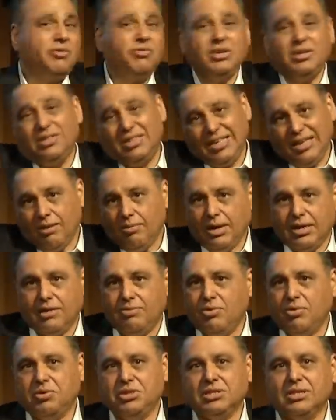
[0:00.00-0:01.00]
didn't even think about
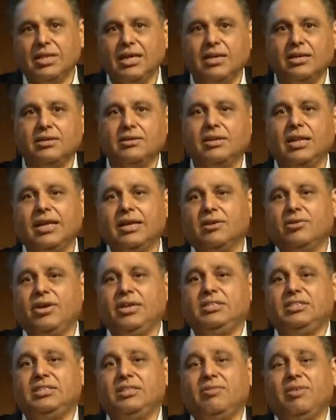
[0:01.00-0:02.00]
it. We were just like
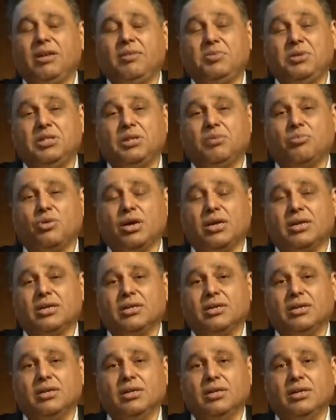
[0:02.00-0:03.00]
crazy developing the
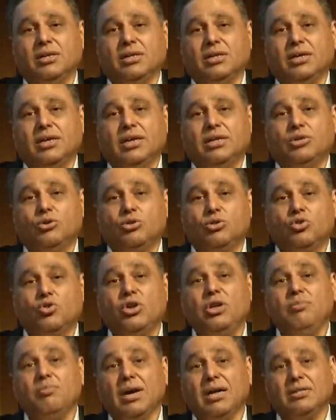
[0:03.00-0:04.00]
product. It took
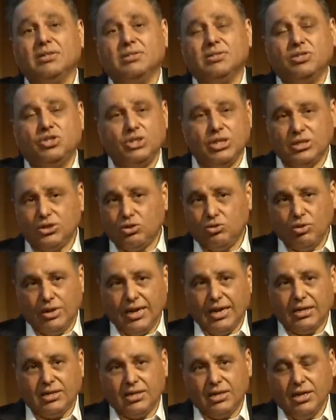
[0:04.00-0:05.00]
3 months just to
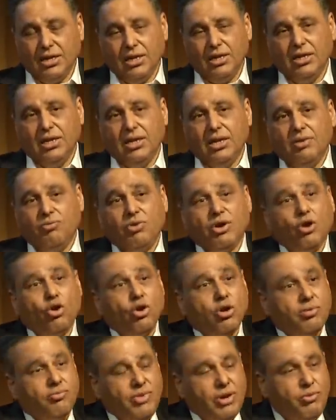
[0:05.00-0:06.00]
get
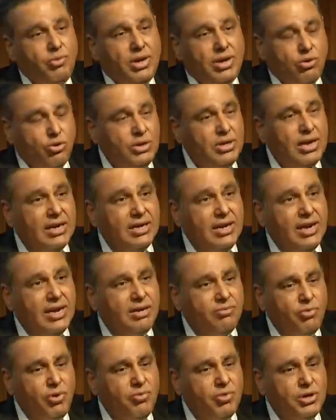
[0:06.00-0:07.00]
where we could not
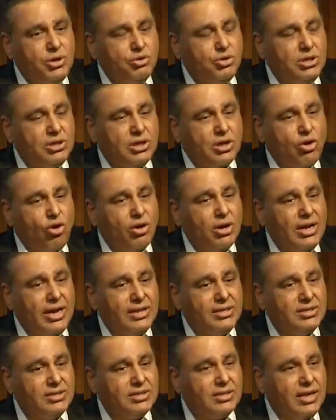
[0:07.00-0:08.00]
get. We were using the wrong
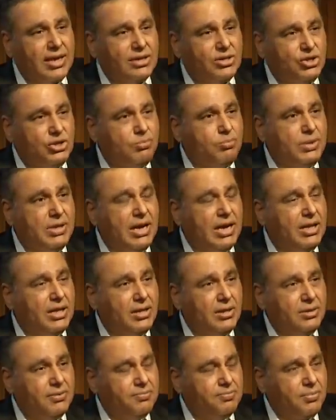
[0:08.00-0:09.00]
license, like
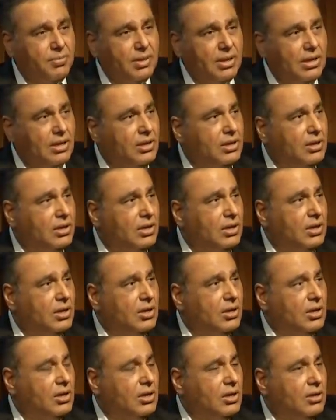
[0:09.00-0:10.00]
GPL.
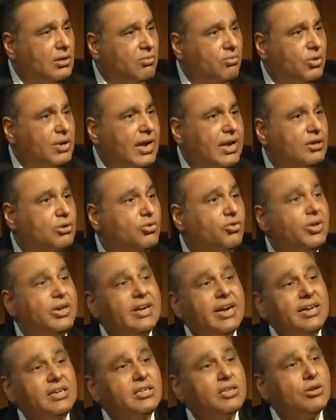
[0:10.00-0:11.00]
We had to
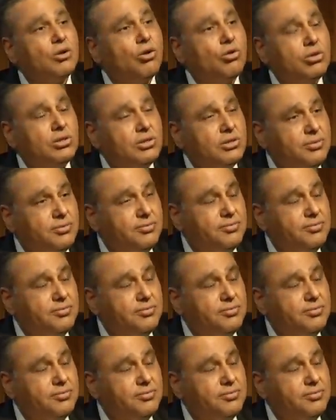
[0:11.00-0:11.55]
rewrite the code,